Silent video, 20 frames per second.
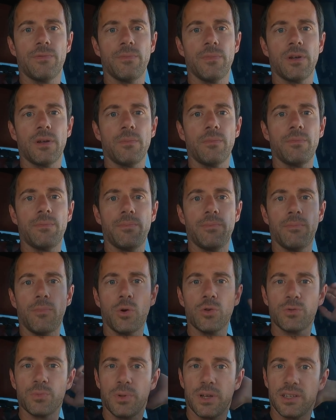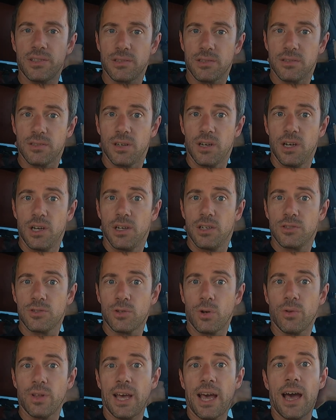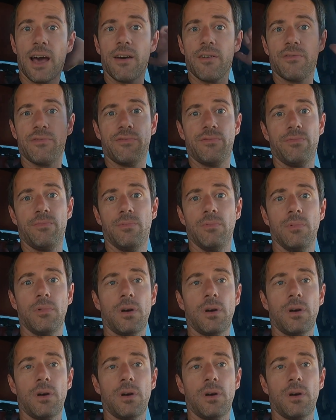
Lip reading: in most places, so they have